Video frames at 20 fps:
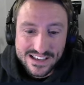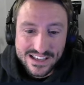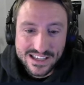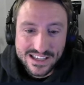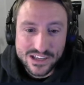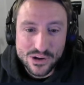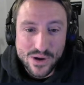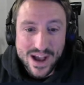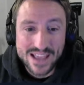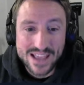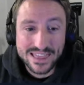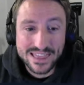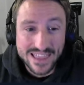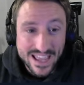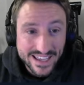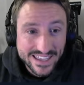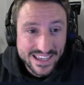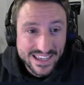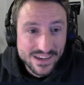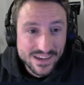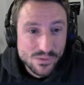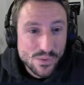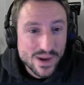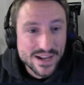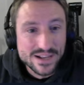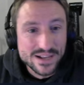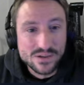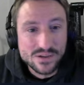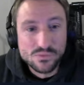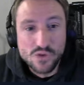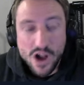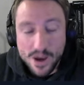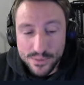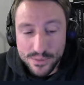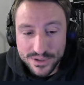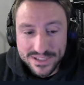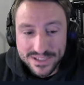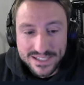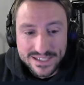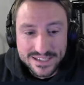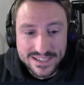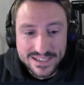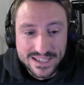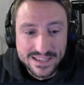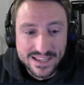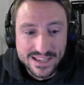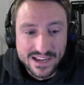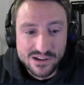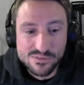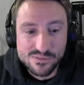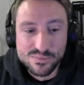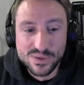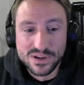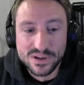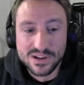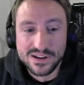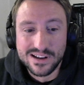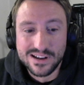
You know, I like it when Robertson's in there, but